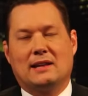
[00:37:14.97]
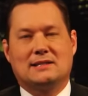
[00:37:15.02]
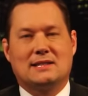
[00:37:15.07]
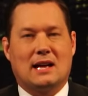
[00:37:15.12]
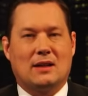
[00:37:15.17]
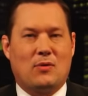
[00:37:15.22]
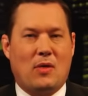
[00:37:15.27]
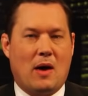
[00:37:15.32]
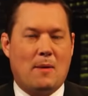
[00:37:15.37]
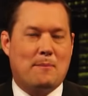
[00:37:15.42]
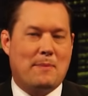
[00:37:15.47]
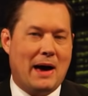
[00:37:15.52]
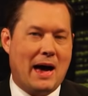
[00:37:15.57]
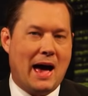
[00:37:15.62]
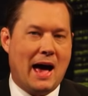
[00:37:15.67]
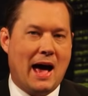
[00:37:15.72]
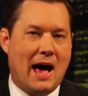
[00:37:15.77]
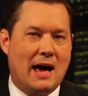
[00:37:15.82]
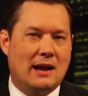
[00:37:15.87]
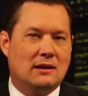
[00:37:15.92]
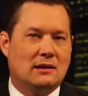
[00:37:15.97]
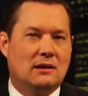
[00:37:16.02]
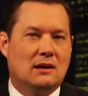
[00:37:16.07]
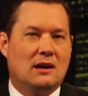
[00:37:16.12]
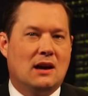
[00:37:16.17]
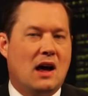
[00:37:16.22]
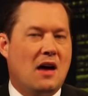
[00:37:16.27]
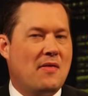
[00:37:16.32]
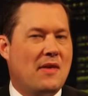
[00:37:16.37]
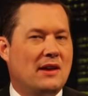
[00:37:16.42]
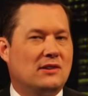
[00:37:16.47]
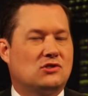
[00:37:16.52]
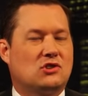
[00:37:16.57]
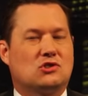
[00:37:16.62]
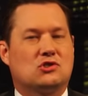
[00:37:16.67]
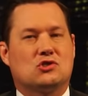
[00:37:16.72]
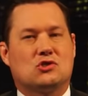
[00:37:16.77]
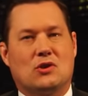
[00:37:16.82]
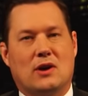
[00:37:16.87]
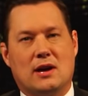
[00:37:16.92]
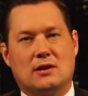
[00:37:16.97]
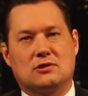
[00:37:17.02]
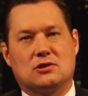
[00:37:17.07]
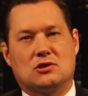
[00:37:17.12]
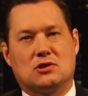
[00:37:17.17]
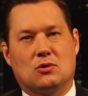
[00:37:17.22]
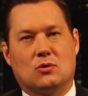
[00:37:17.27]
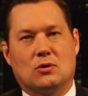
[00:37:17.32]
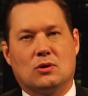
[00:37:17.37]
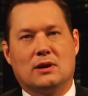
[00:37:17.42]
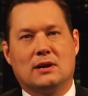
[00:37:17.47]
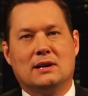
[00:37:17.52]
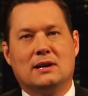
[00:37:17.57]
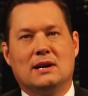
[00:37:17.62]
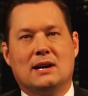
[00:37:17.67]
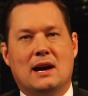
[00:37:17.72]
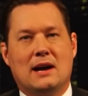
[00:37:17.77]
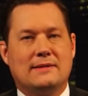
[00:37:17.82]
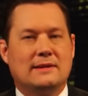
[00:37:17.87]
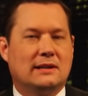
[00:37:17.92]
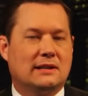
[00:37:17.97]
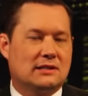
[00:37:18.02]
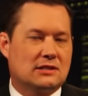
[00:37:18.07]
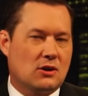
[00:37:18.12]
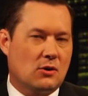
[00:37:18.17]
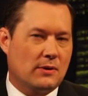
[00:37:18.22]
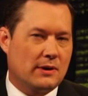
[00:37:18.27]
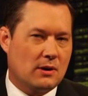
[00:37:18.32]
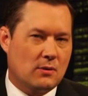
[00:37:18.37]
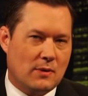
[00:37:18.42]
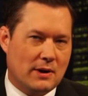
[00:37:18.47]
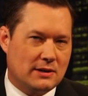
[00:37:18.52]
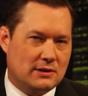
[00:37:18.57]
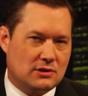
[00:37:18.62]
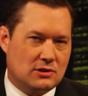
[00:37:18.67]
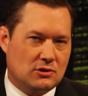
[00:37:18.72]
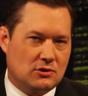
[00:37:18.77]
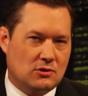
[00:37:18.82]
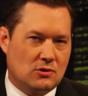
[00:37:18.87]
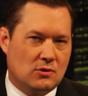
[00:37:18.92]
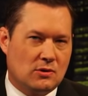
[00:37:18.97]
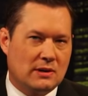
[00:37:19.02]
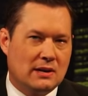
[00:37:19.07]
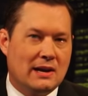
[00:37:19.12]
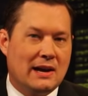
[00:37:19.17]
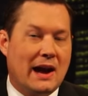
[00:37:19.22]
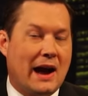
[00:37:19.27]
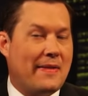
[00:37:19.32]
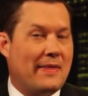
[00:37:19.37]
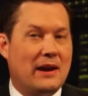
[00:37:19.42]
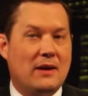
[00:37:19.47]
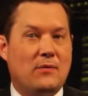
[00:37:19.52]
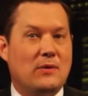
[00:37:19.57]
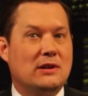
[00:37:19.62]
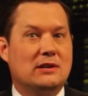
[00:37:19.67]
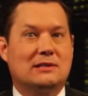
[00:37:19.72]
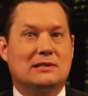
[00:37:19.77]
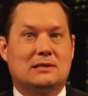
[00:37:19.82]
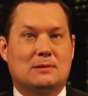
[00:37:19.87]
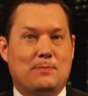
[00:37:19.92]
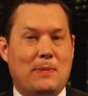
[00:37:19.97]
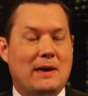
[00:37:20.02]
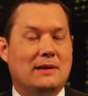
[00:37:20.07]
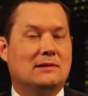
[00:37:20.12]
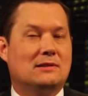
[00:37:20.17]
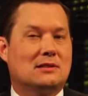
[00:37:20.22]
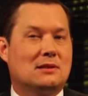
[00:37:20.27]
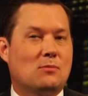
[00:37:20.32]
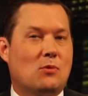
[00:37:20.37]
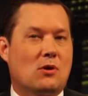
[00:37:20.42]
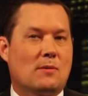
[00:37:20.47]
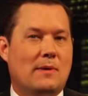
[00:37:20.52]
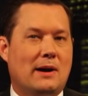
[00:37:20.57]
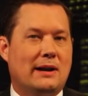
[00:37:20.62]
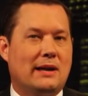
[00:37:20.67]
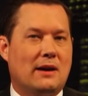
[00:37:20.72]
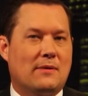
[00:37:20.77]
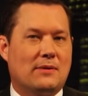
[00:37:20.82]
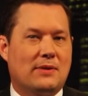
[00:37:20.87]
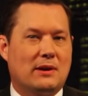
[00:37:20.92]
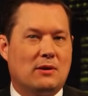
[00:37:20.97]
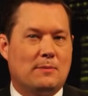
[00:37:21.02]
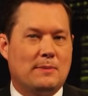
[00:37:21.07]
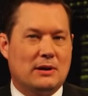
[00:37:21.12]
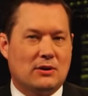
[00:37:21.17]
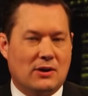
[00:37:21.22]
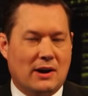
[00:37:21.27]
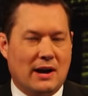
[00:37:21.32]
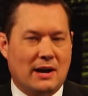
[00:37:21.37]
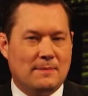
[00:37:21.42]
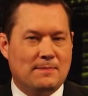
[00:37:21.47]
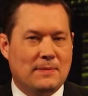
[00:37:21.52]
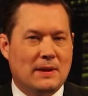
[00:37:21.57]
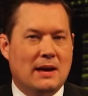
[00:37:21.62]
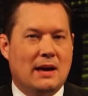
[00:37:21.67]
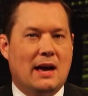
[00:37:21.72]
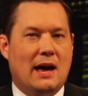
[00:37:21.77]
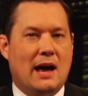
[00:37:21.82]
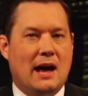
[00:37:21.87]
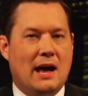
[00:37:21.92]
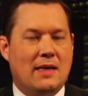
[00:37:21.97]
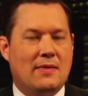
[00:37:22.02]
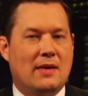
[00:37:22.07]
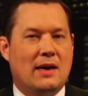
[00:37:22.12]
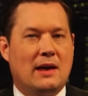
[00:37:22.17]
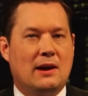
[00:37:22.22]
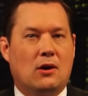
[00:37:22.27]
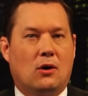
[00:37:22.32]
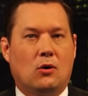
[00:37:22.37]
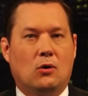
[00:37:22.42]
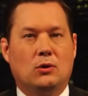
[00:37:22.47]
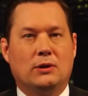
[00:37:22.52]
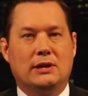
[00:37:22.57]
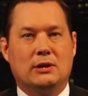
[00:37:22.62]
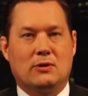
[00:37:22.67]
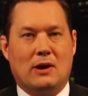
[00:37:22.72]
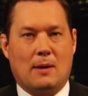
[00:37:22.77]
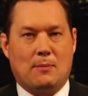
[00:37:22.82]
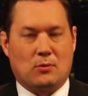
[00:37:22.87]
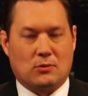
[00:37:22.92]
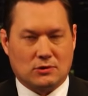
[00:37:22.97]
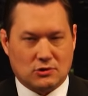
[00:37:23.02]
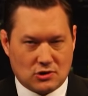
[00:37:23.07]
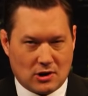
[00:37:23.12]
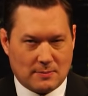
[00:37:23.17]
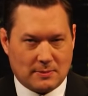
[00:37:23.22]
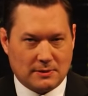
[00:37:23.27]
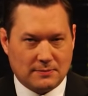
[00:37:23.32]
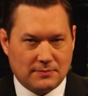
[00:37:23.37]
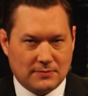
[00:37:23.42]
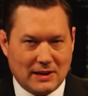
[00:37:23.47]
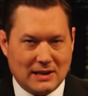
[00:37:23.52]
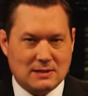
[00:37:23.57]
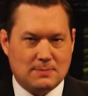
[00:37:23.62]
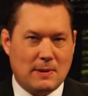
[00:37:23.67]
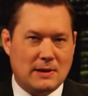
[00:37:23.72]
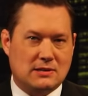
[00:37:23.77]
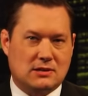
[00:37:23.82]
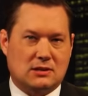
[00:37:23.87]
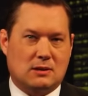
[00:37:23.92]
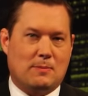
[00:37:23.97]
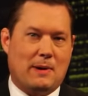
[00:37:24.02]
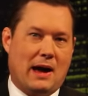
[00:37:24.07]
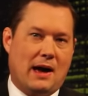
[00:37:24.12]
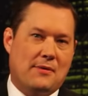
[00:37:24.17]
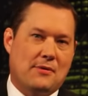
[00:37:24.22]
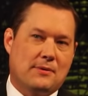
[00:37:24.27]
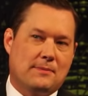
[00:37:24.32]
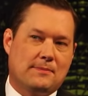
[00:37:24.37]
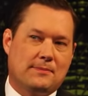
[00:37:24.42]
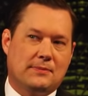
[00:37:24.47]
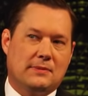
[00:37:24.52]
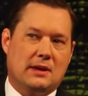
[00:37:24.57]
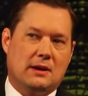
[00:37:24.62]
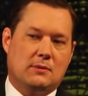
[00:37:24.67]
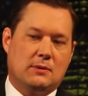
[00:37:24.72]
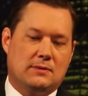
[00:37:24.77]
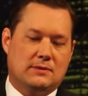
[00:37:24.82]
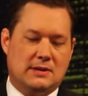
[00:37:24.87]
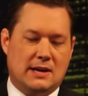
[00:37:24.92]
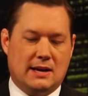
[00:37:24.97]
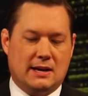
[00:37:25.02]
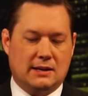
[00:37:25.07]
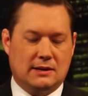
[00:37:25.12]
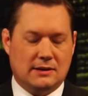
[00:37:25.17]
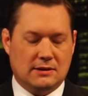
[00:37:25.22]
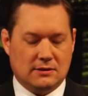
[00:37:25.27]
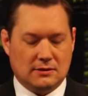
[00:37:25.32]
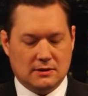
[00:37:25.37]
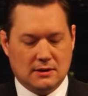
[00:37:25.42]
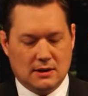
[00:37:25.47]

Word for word: it's not that bad. And then it's just transitory. And then it's going away soon. And then if we just spend some more money, everything will be great. And then holy crap, we're in trouble. That's basically the path that we've taken here,